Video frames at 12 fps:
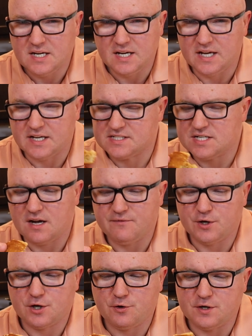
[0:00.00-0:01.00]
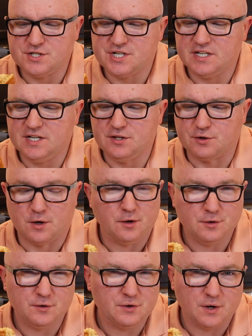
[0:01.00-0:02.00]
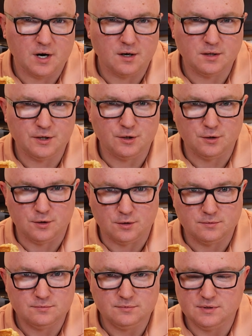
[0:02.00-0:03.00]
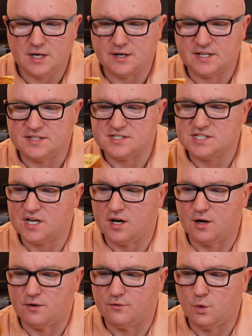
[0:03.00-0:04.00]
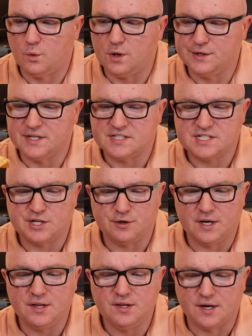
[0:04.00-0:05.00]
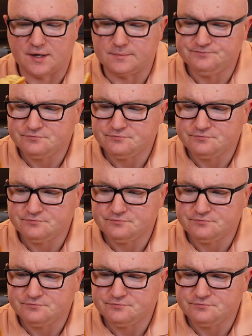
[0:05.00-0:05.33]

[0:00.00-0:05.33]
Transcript: it's not very crunchy either, although there are little nuggets of walnuts that are in there.